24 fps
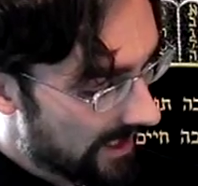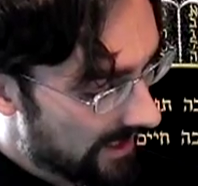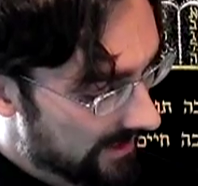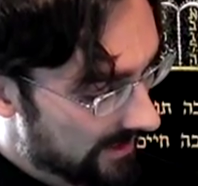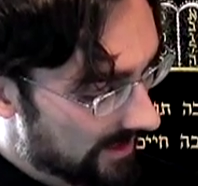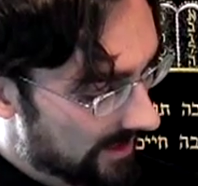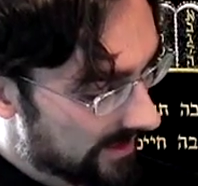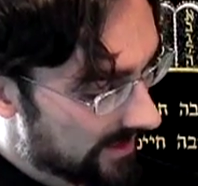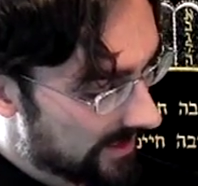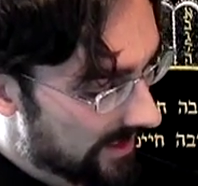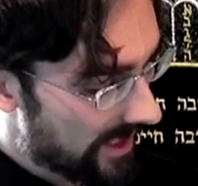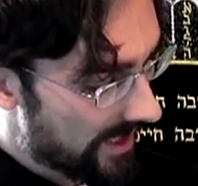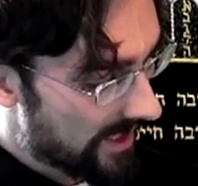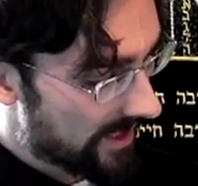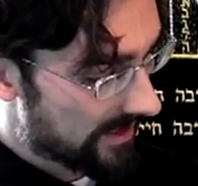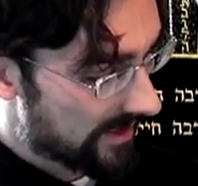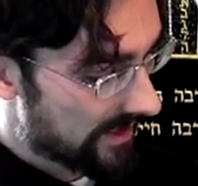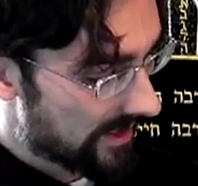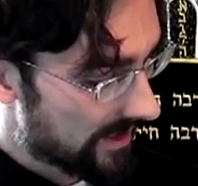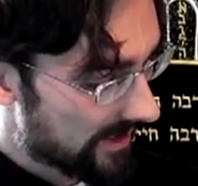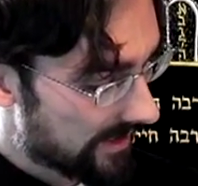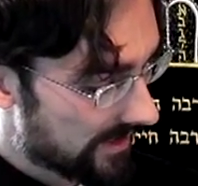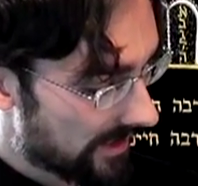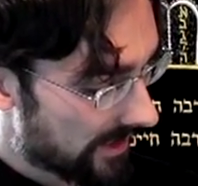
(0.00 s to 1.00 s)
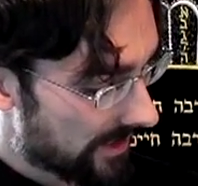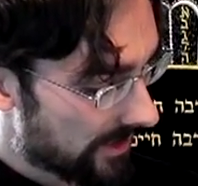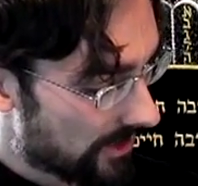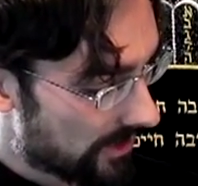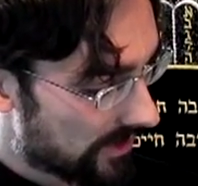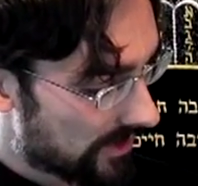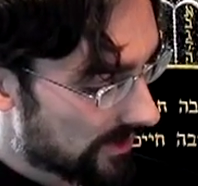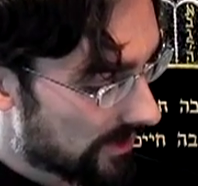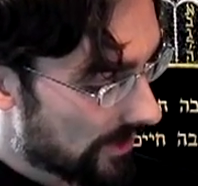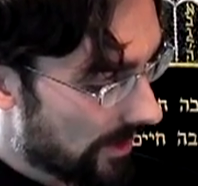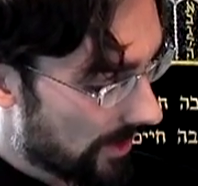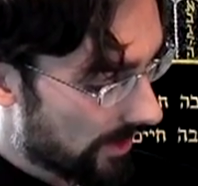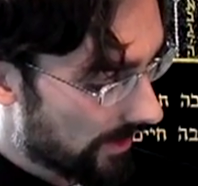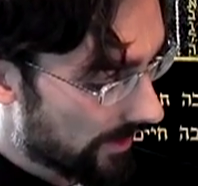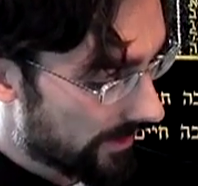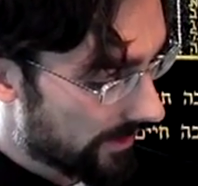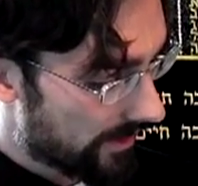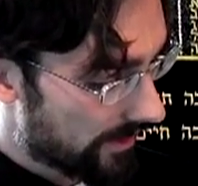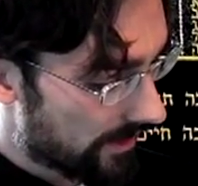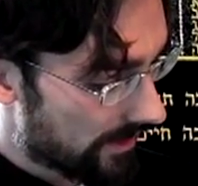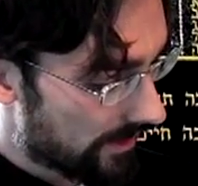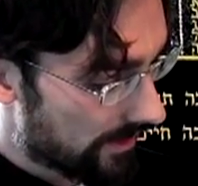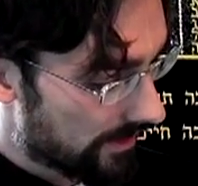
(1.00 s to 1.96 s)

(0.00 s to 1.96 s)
as I say, it's, it's a good solid